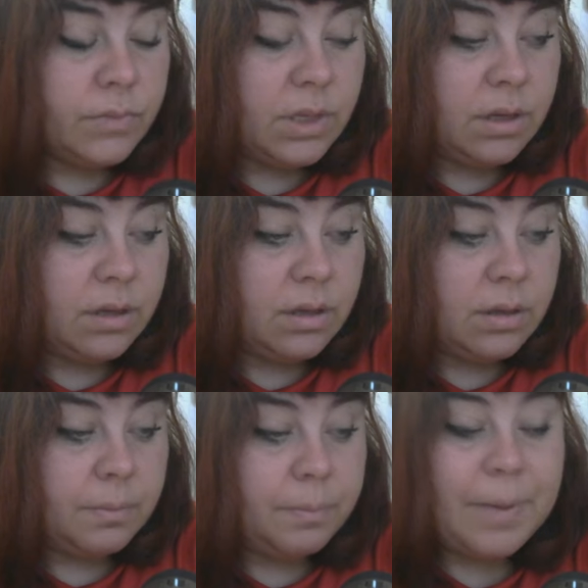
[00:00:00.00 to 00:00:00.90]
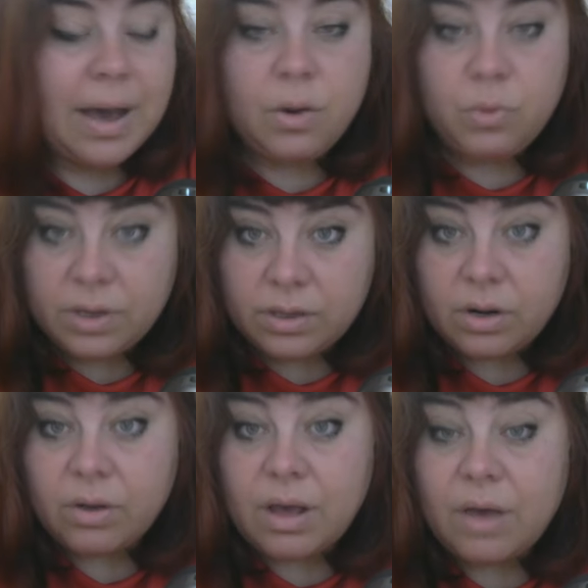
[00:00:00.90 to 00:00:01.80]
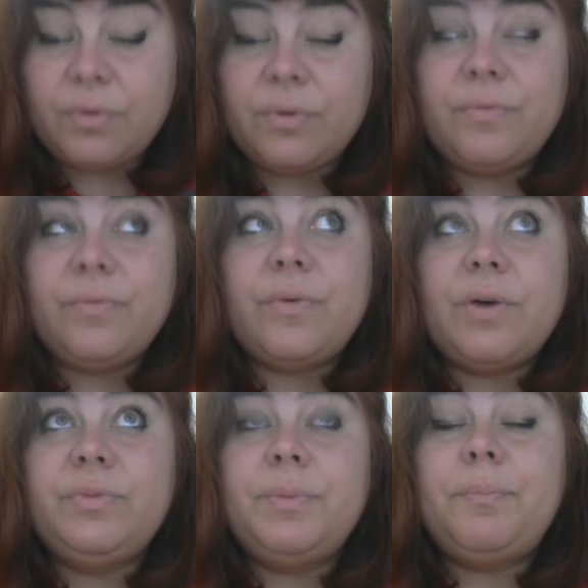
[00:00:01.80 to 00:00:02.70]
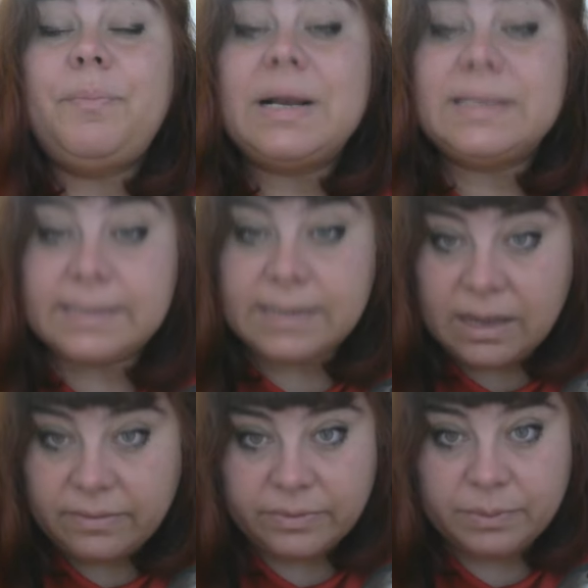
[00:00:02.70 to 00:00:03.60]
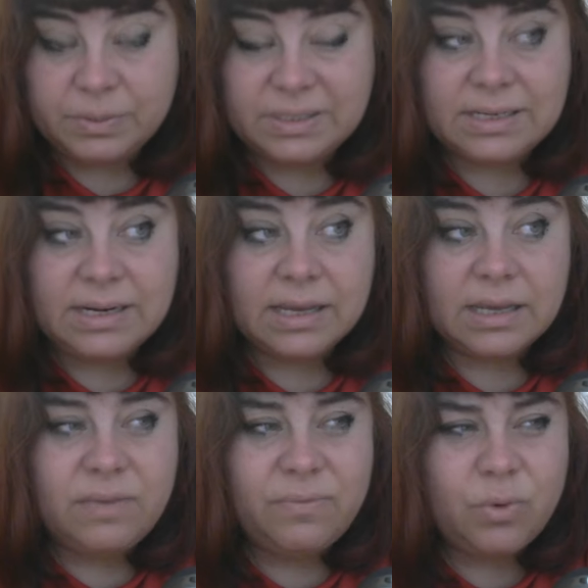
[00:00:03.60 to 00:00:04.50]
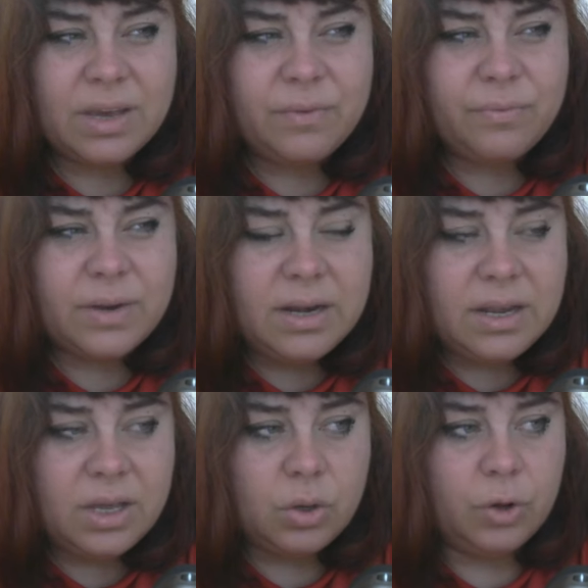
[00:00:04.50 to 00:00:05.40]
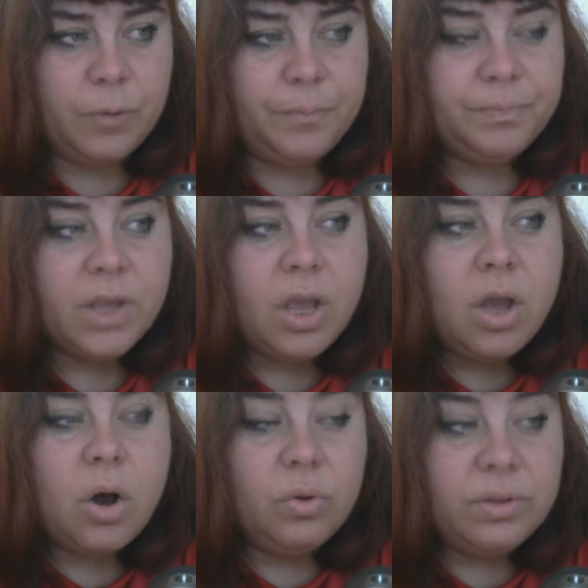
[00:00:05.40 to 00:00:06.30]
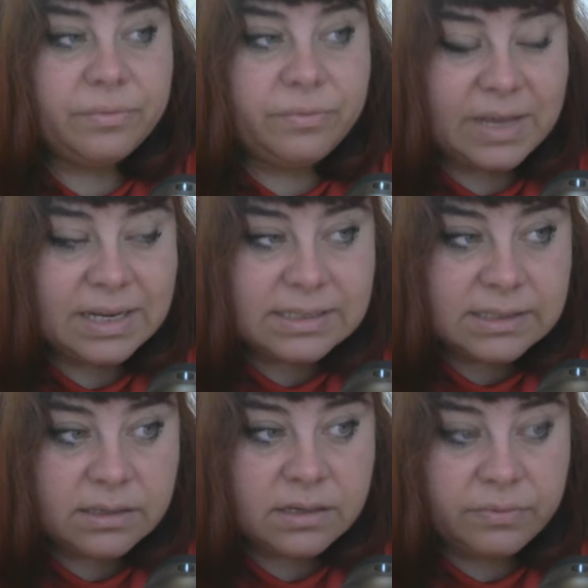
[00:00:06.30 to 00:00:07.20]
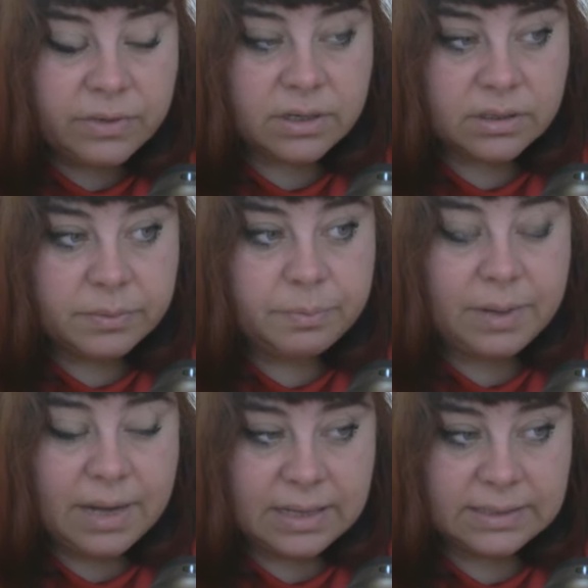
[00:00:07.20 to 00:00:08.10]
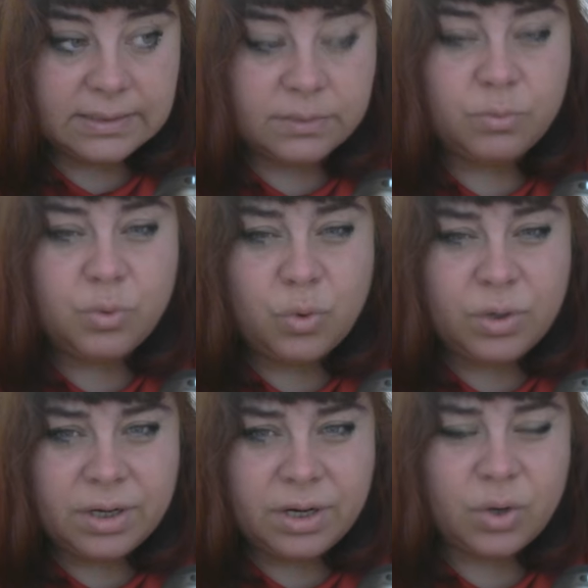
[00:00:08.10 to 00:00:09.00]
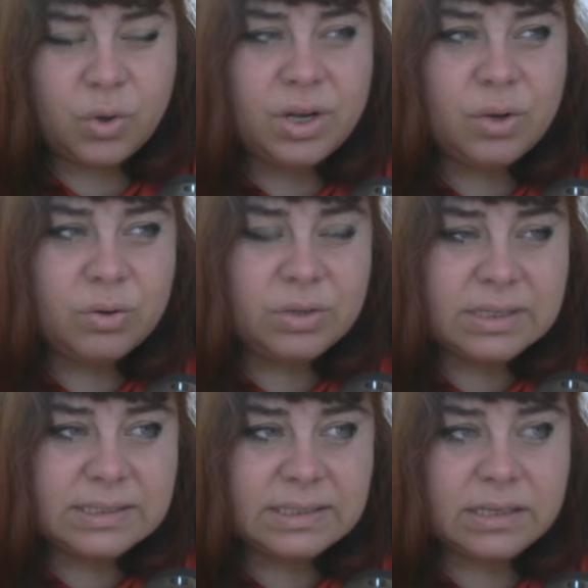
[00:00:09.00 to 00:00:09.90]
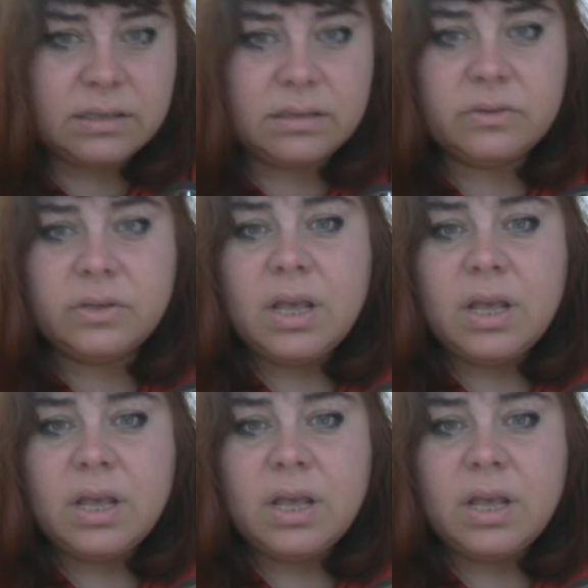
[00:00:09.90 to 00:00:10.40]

power of the past life of the person. Like if you have Leo on a very significant place, moon in Leo, Leo on the ascendant,